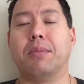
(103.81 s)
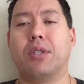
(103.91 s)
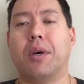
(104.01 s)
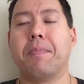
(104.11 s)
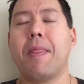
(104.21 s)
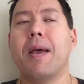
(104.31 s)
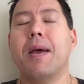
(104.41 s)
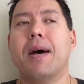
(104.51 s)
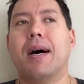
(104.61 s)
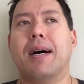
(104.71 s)
So,
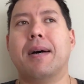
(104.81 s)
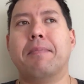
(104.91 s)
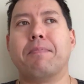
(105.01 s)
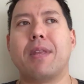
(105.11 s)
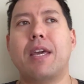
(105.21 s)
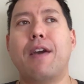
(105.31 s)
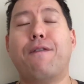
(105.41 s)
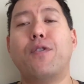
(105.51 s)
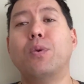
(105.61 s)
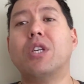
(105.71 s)
um,
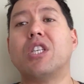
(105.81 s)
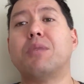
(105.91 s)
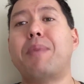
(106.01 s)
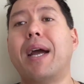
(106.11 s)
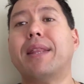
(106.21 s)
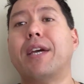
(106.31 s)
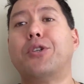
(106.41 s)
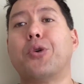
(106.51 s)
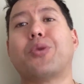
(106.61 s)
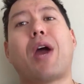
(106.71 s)
if you suspect
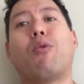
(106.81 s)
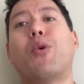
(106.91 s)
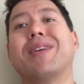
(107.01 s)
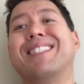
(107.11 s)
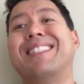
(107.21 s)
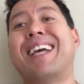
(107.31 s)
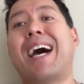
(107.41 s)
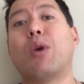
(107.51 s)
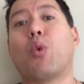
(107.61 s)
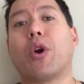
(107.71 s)
that your thyroid is
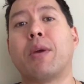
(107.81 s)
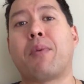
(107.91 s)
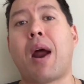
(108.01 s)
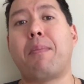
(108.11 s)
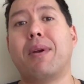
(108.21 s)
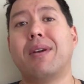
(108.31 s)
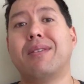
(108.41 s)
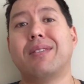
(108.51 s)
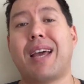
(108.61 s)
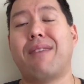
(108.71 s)
not working
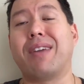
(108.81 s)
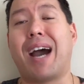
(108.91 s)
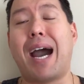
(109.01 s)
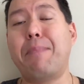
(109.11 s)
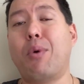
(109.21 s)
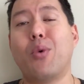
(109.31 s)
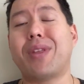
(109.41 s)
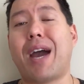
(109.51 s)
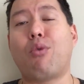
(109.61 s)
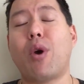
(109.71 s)
properly, having
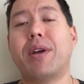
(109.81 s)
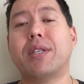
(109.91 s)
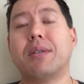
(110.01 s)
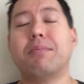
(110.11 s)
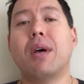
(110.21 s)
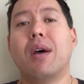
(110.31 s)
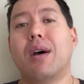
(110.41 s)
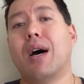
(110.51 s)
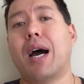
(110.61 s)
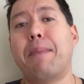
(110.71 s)
hypothyroidism,
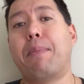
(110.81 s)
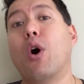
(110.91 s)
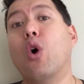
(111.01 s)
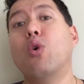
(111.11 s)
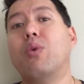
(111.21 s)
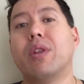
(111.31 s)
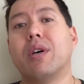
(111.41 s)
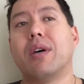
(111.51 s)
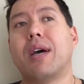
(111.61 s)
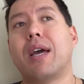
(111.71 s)
hypo with
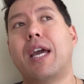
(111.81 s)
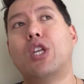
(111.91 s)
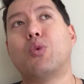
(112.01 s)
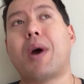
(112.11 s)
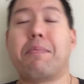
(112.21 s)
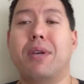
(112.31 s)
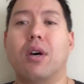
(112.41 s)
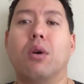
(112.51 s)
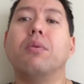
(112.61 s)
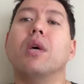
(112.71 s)
a H Y P
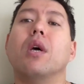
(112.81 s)
O,